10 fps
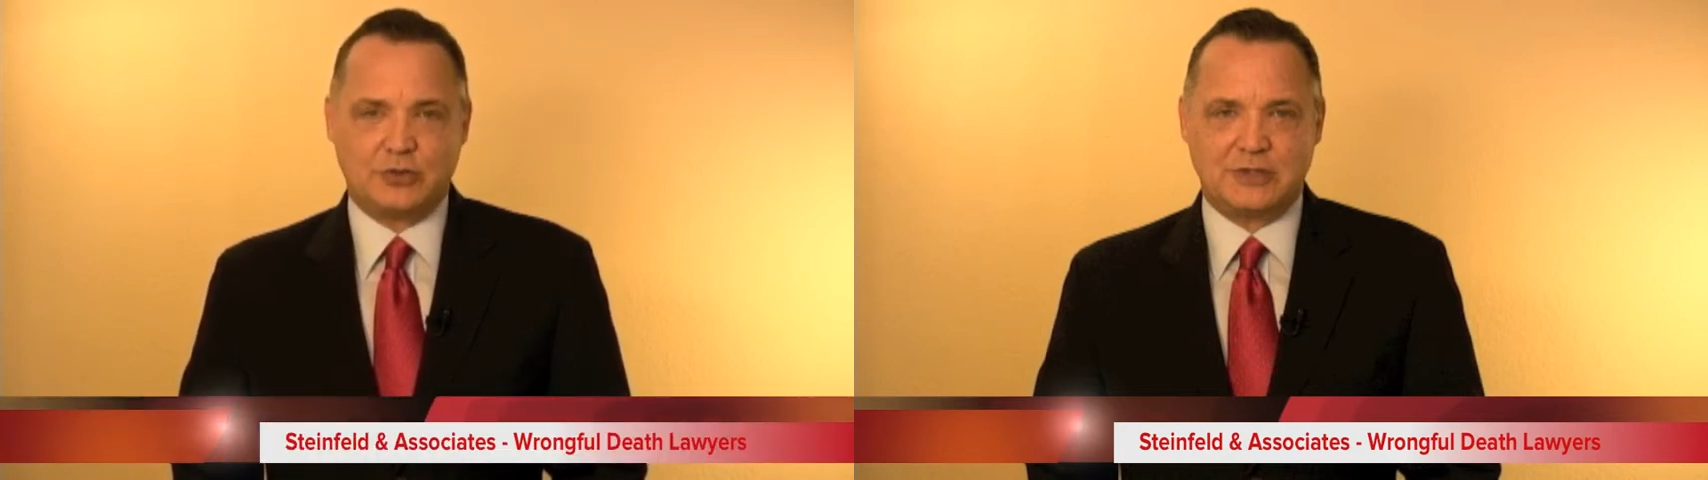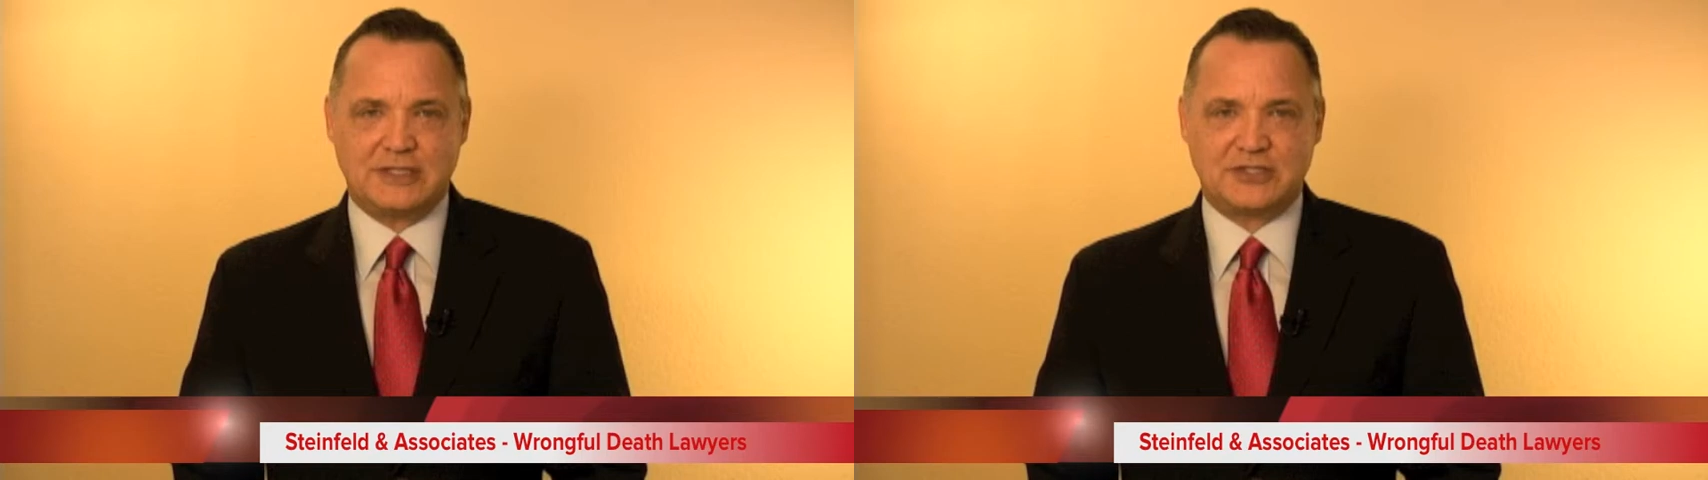
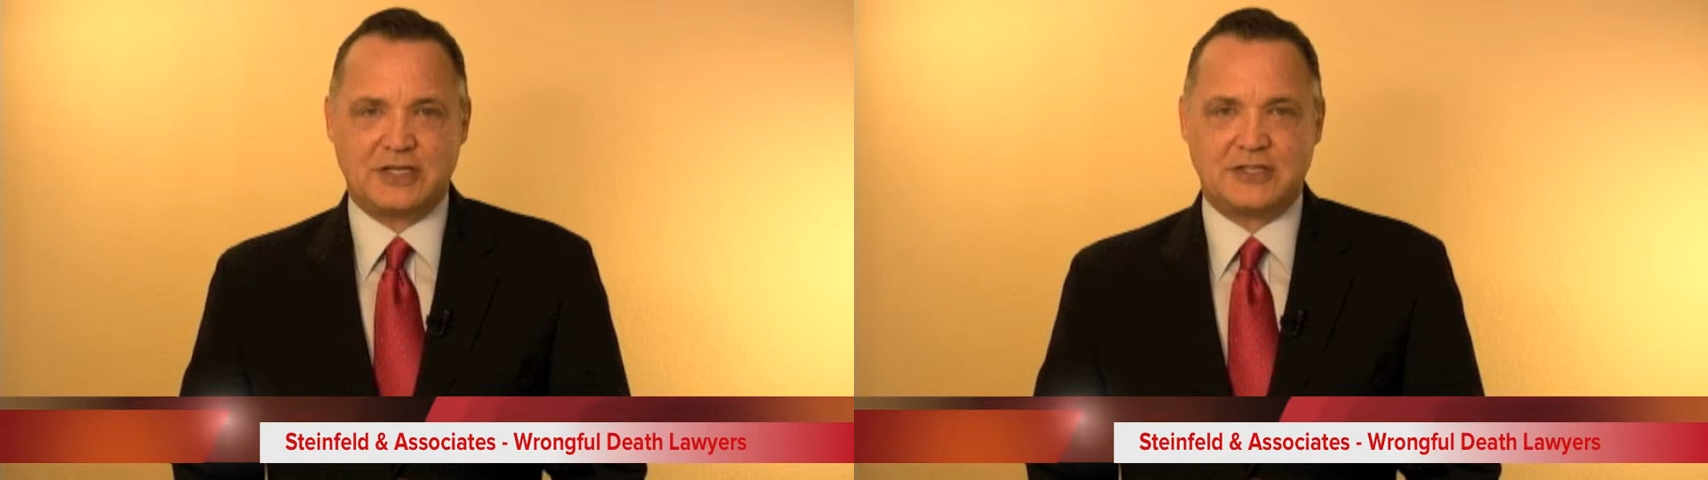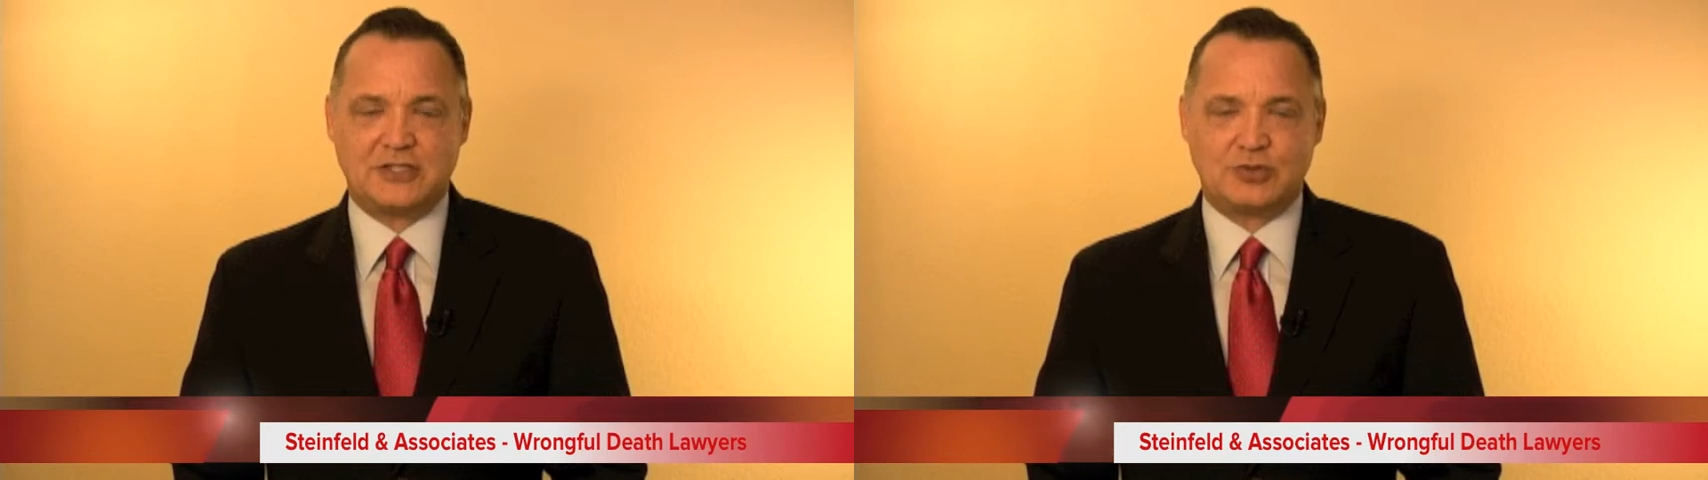who can
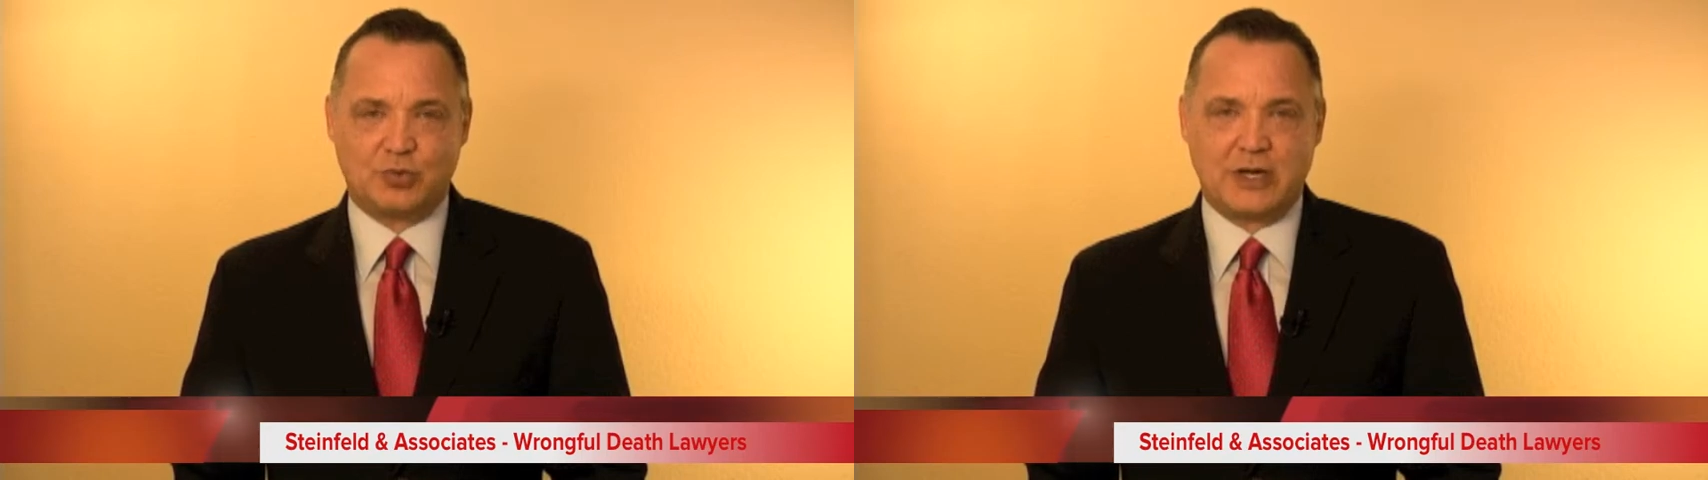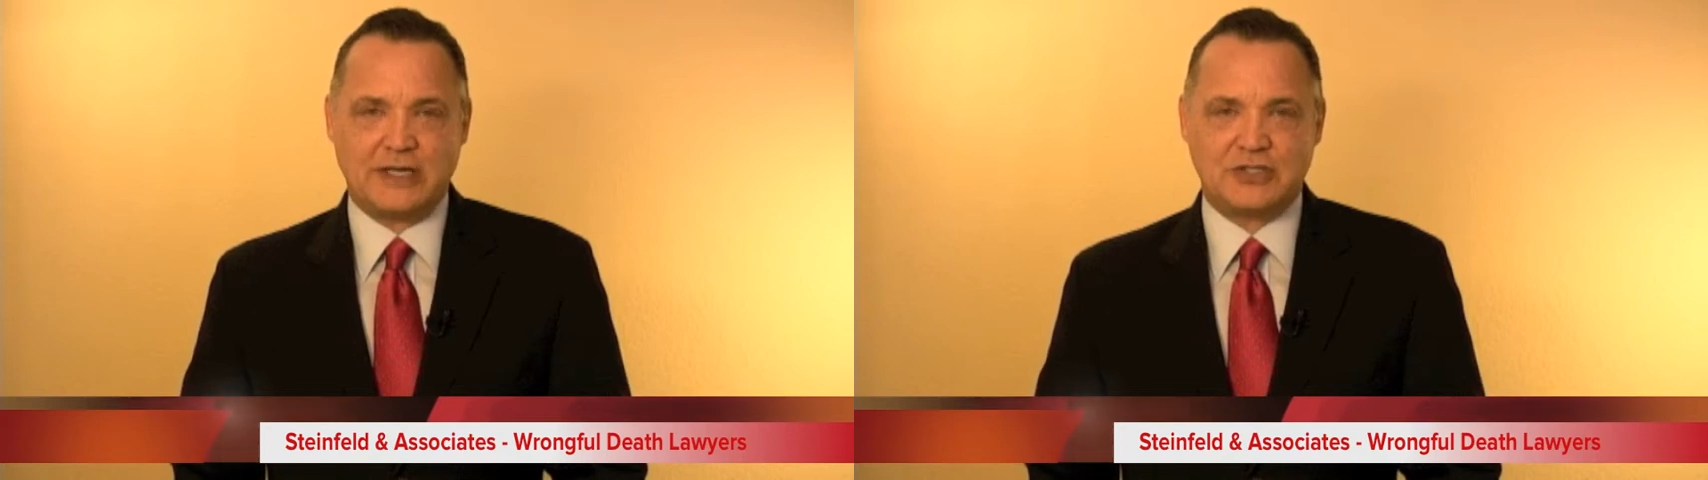discuss his
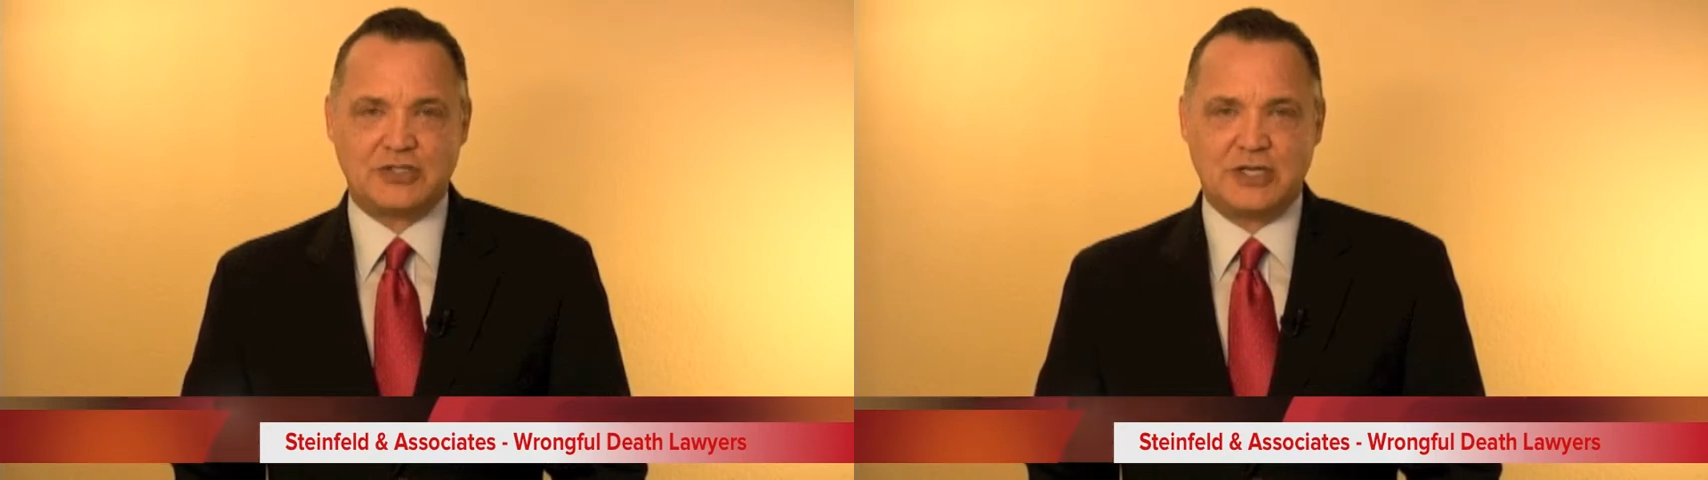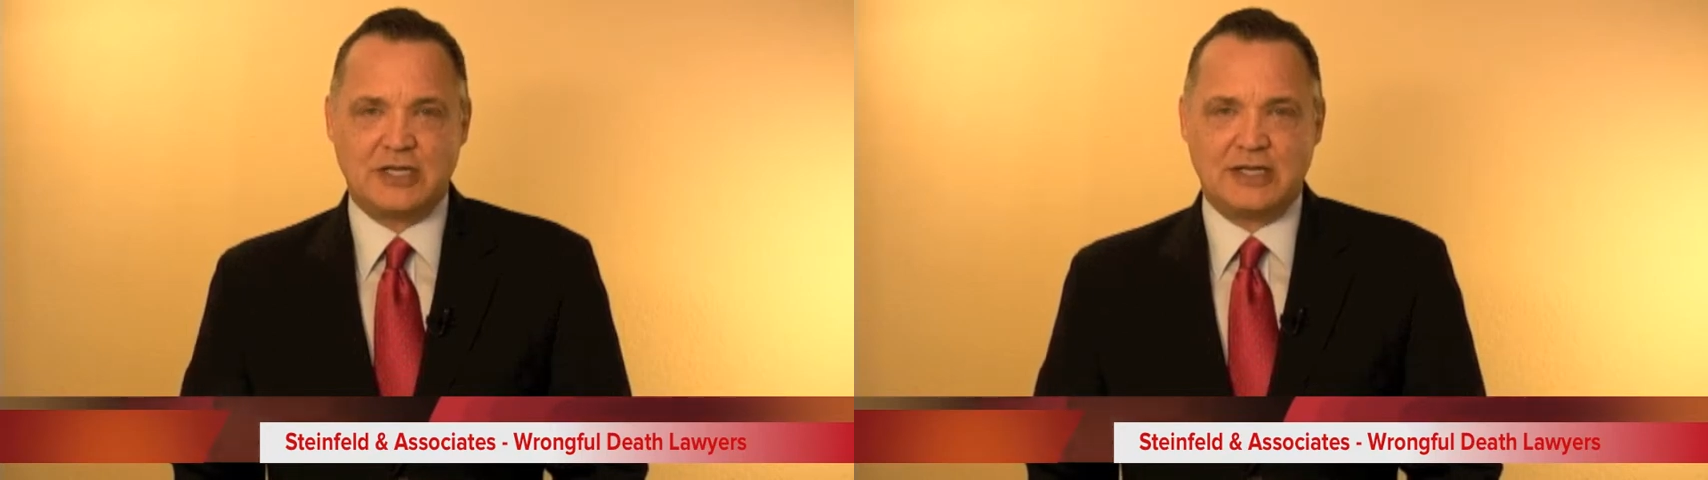rights,